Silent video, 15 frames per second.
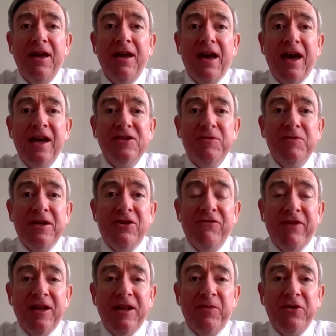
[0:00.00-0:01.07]
as we
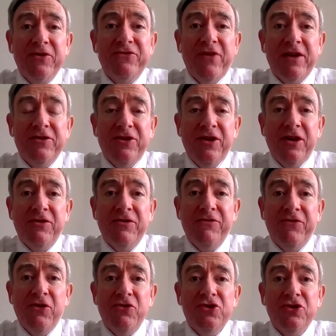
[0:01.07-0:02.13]
develop our strategy into the
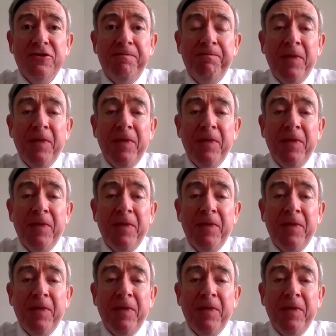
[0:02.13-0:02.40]
future.